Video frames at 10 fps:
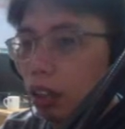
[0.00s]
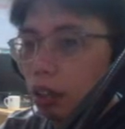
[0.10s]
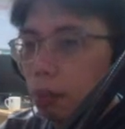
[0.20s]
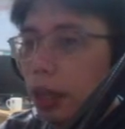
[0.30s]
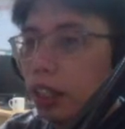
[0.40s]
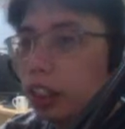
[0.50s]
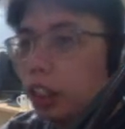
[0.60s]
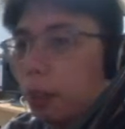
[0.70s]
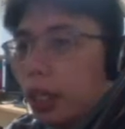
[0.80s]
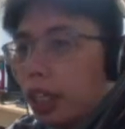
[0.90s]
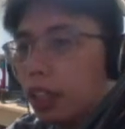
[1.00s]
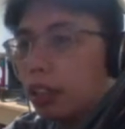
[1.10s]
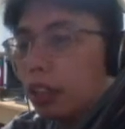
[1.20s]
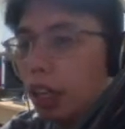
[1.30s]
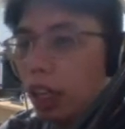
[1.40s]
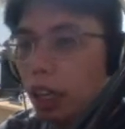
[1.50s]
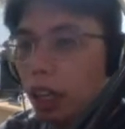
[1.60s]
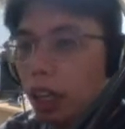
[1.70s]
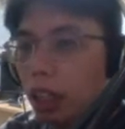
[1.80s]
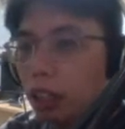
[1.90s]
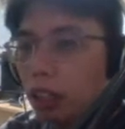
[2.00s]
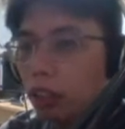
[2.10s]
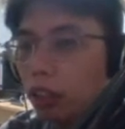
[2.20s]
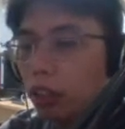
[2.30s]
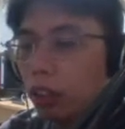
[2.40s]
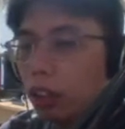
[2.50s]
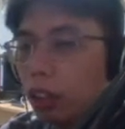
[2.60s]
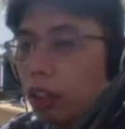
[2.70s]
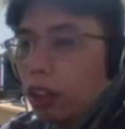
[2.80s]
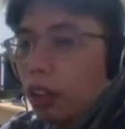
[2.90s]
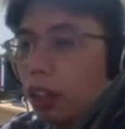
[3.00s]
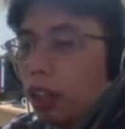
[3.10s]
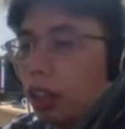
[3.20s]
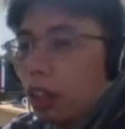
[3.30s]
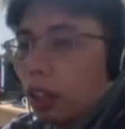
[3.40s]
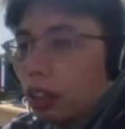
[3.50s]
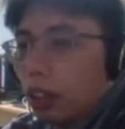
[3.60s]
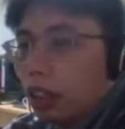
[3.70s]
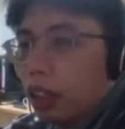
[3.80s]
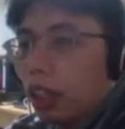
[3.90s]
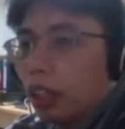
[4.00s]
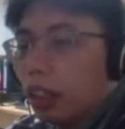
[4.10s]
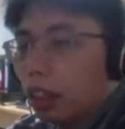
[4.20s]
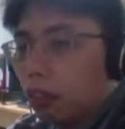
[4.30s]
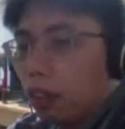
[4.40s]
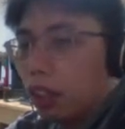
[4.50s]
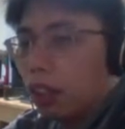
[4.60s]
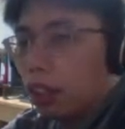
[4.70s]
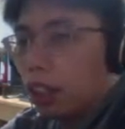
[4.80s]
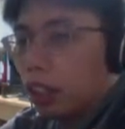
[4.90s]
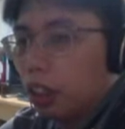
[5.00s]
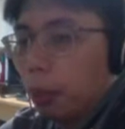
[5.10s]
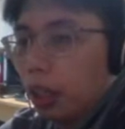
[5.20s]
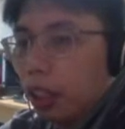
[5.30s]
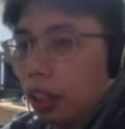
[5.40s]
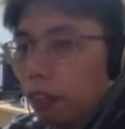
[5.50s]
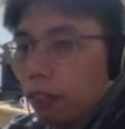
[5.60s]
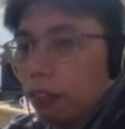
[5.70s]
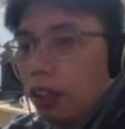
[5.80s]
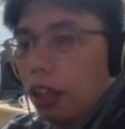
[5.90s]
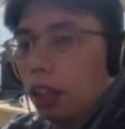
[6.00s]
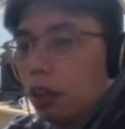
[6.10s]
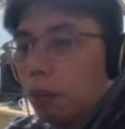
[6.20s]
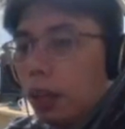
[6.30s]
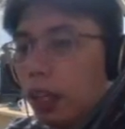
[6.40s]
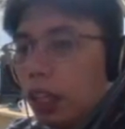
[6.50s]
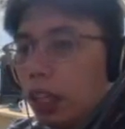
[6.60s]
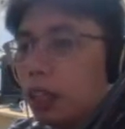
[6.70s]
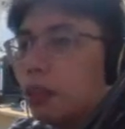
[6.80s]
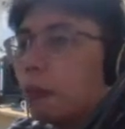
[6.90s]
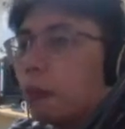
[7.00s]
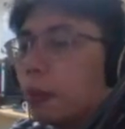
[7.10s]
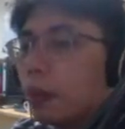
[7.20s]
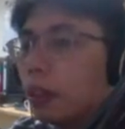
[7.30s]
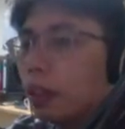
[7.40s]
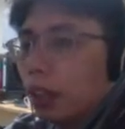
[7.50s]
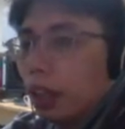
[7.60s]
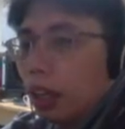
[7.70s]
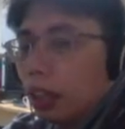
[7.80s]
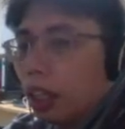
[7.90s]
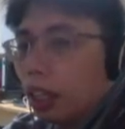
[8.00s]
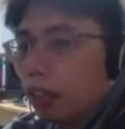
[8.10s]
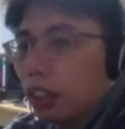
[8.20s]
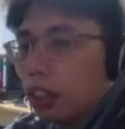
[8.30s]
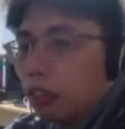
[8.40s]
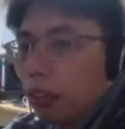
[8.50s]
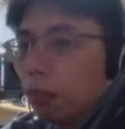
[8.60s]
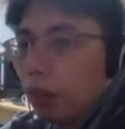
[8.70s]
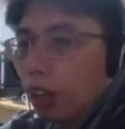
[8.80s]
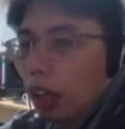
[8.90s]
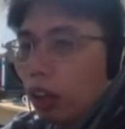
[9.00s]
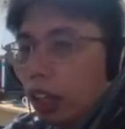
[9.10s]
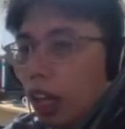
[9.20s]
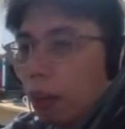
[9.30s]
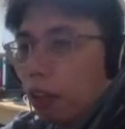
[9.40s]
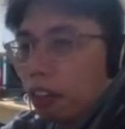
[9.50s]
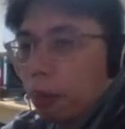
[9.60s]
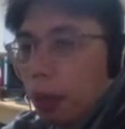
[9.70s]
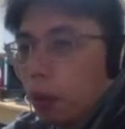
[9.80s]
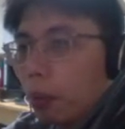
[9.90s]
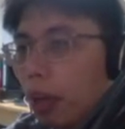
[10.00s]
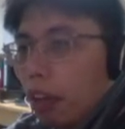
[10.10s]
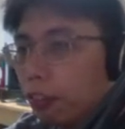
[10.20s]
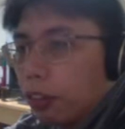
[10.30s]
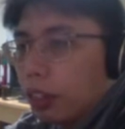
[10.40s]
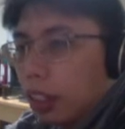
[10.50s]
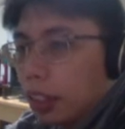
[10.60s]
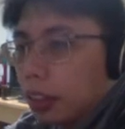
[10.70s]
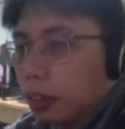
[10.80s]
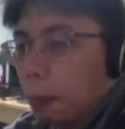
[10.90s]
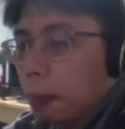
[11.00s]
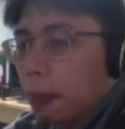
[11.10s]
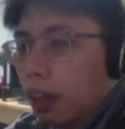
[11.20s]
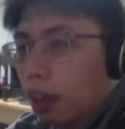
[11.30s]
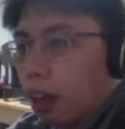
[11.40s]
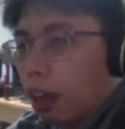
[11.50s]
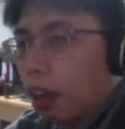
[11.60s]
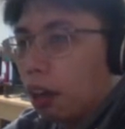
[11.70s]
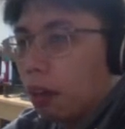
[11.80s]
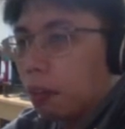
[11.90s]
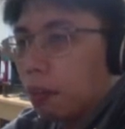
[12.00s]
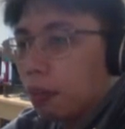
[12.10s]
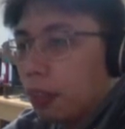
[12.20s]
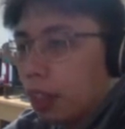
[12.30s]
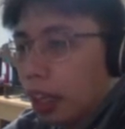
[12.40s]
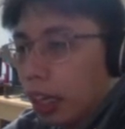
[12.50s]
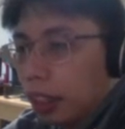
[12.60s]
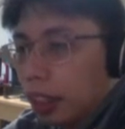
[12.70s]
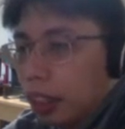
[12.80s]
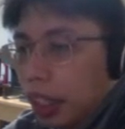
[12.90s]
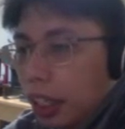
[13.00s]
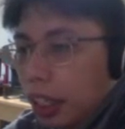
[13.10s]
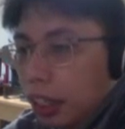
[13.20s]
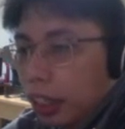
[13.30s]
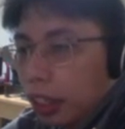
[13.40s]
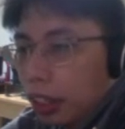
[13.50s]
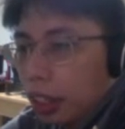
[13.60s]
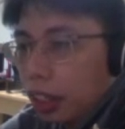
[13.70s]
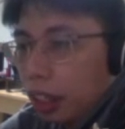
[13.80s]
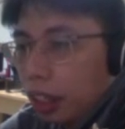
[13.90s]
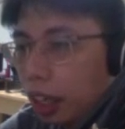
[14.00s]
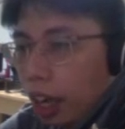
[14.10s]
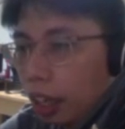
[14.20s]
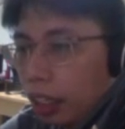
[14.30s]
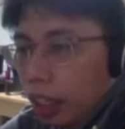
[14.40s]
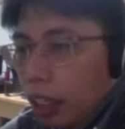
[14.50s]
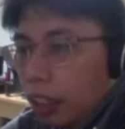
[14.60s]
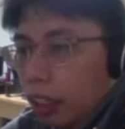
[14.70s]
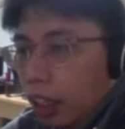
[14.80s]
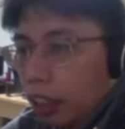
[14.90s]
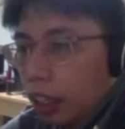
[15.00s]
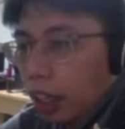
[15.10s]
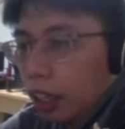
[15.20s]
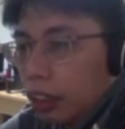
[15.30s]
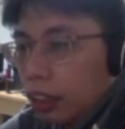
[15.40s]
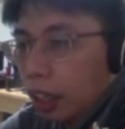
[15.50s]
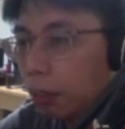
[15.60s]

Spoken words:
my determinant or the thing that will determine if my the request is from or coming from my mobile phone is um, I added here login and then some